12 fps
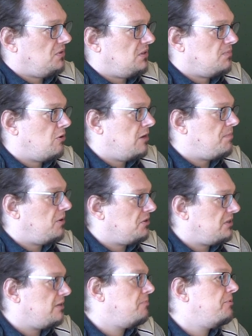It's more
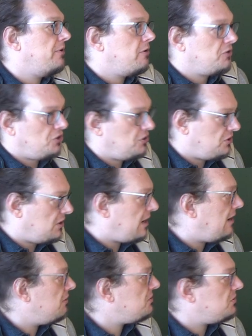about the approach,
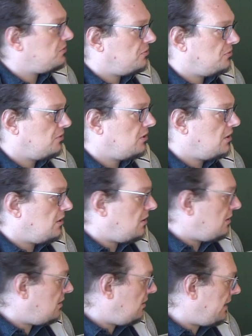how to
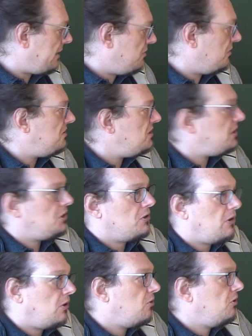like not dig your
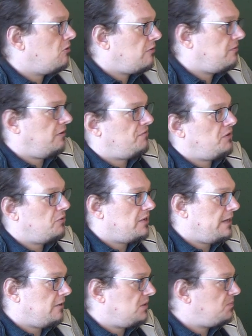hole over a few
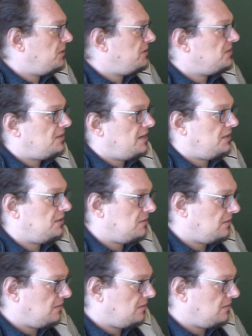years, but instead